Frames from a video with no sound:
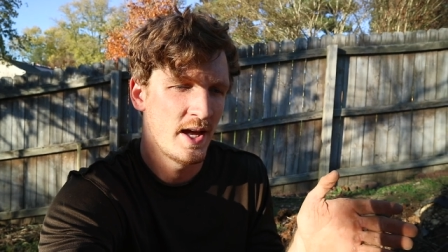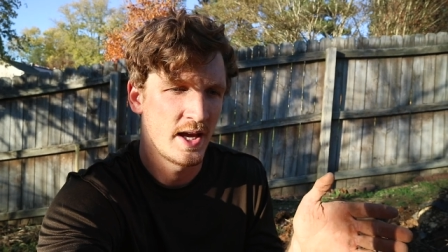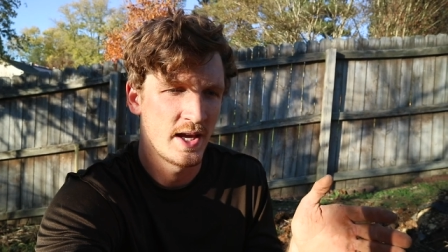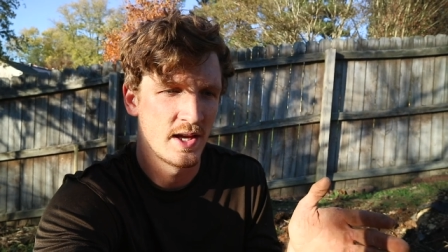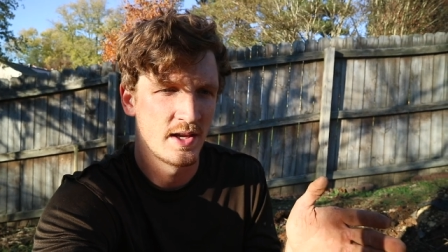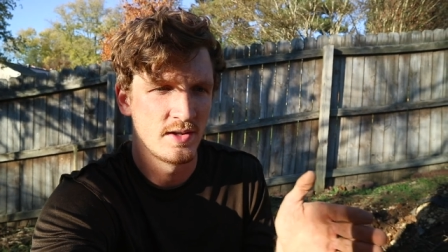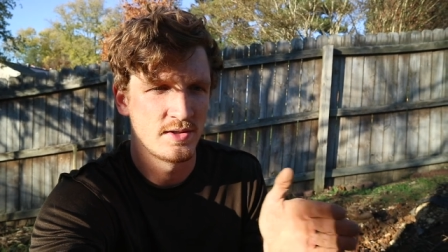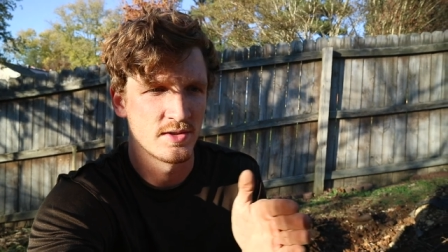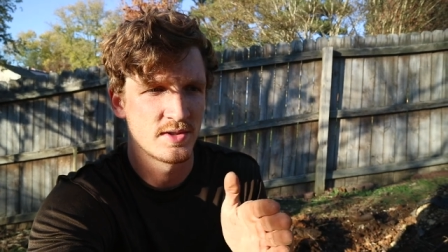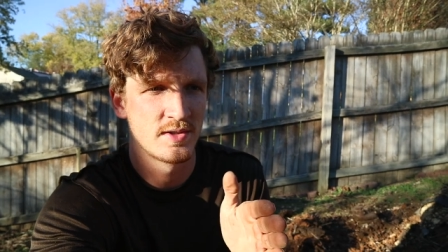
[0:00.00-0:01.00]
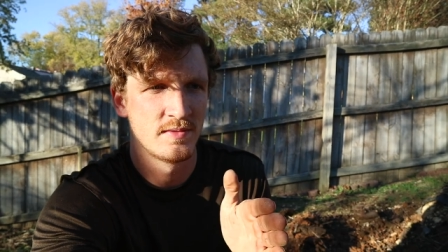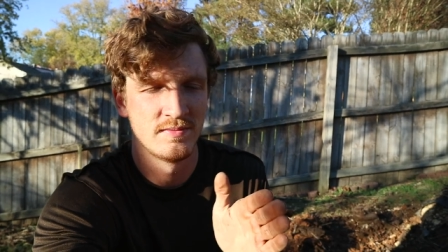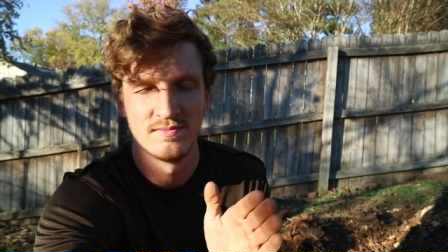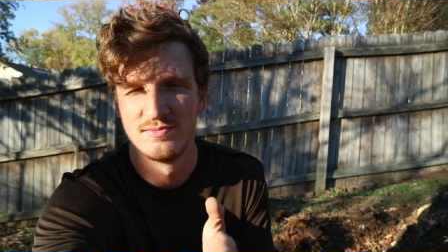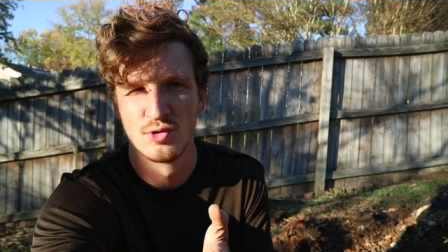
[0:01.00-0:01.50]
and just
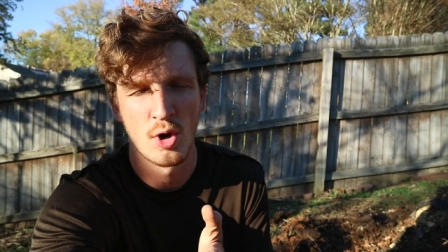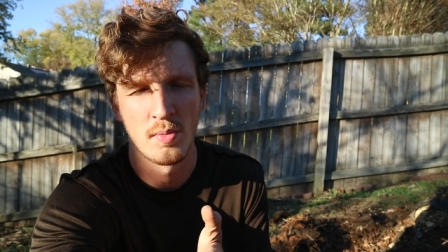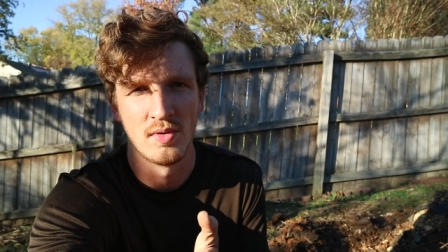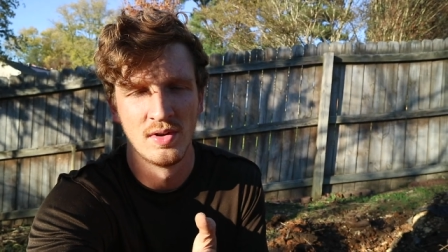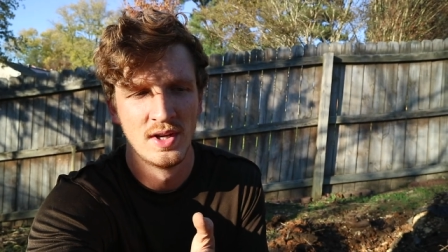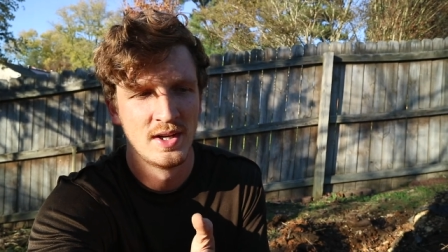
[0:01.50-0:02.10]
normal,